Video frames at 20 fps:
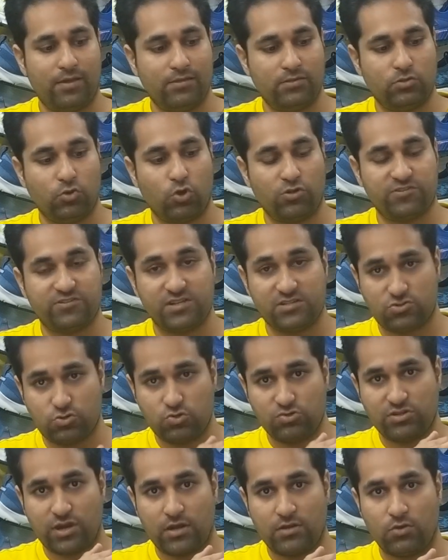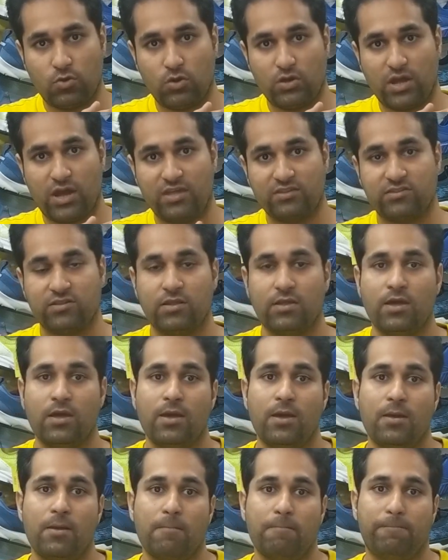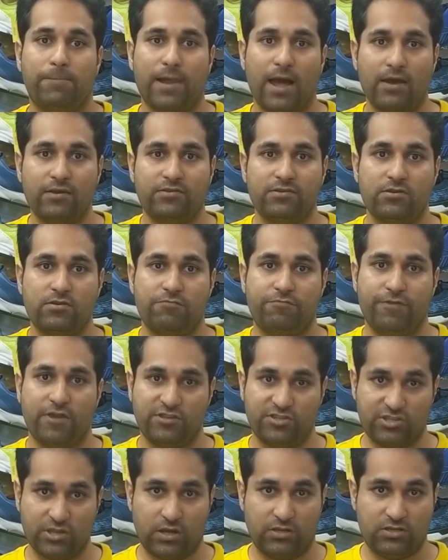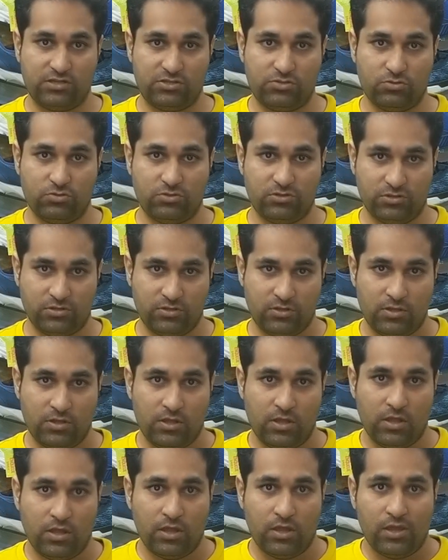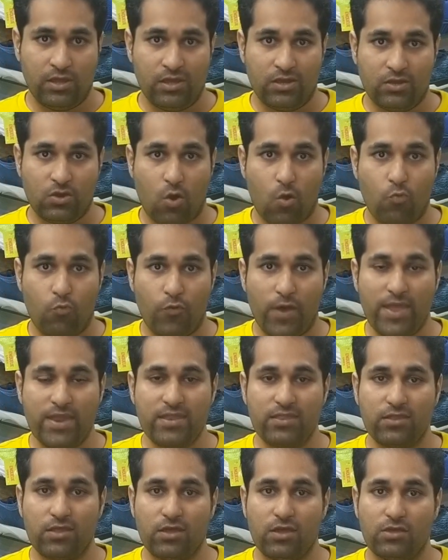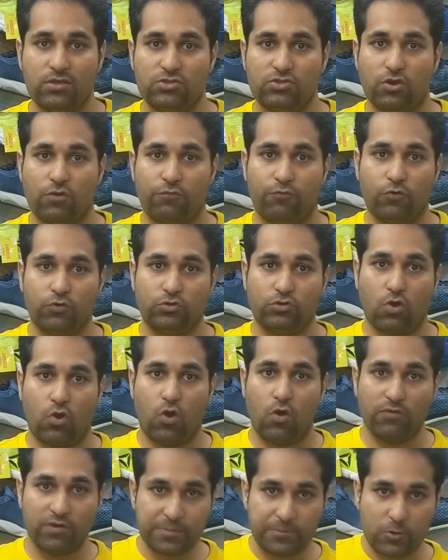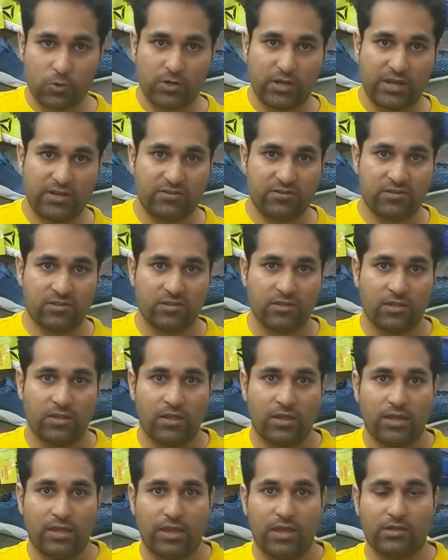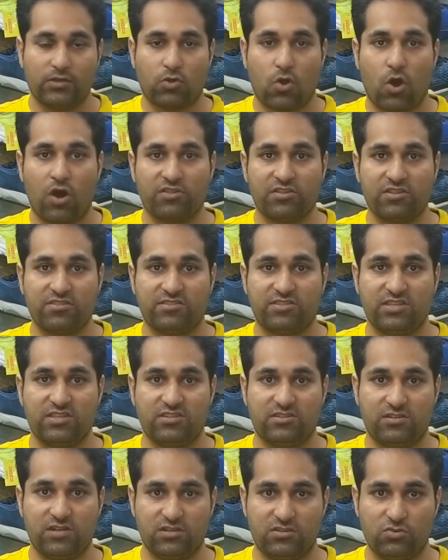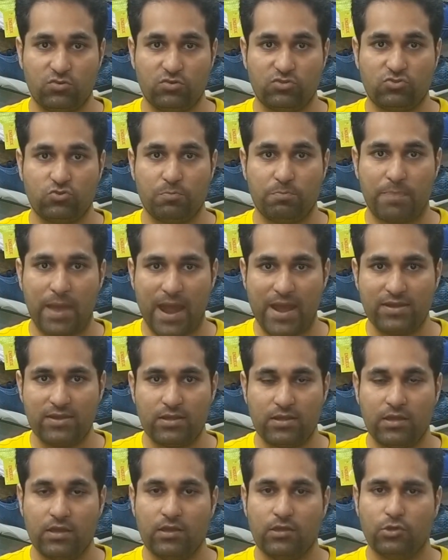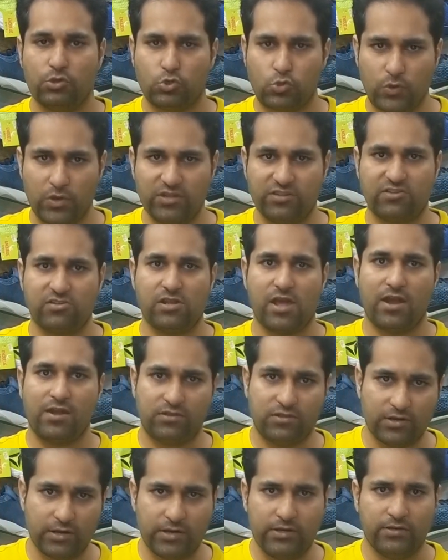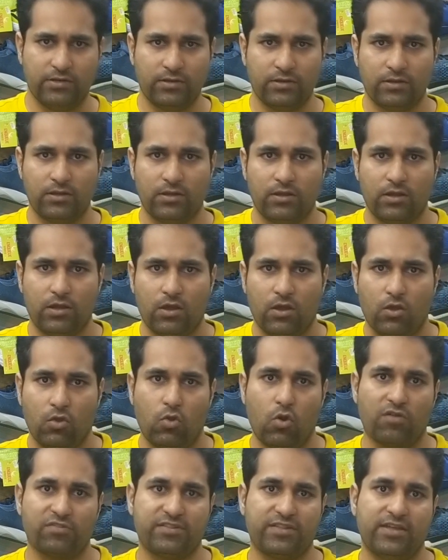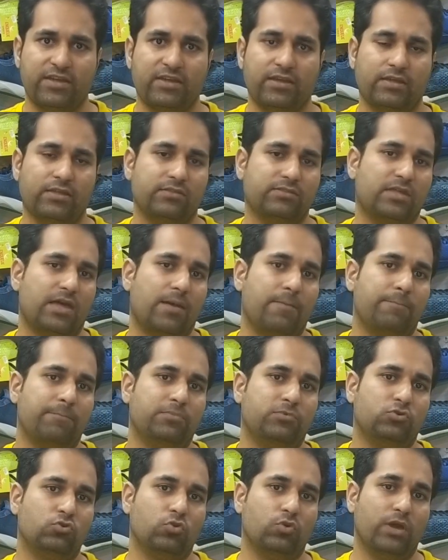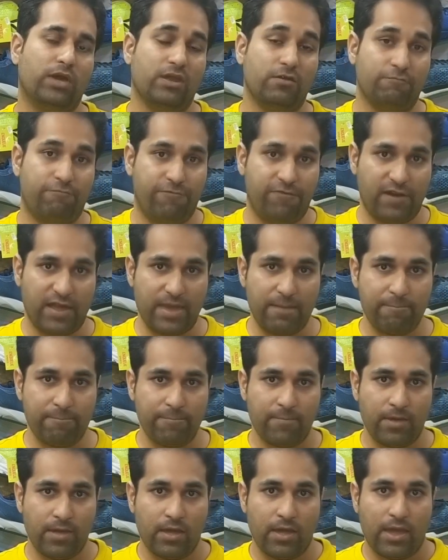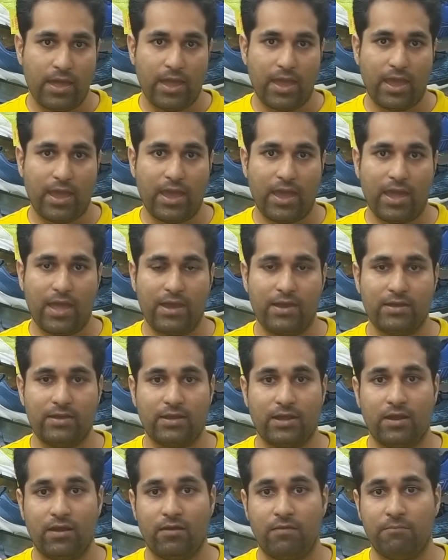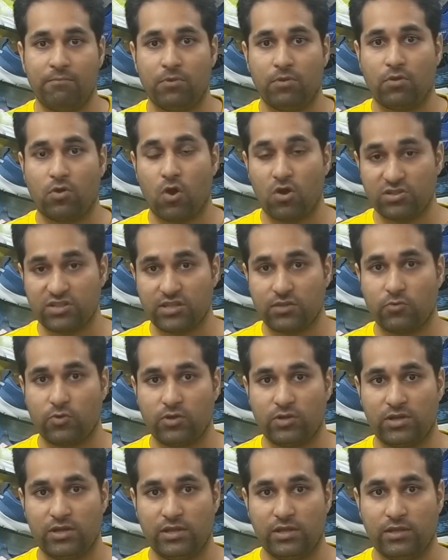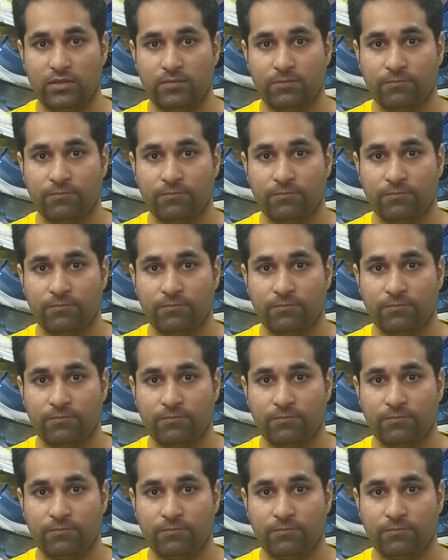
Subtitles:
those tissues are known as plantar fascia tissues. Now, when your foot overpronates, it causes these tissues to bend, twist and turn, causing them to inflame and consequently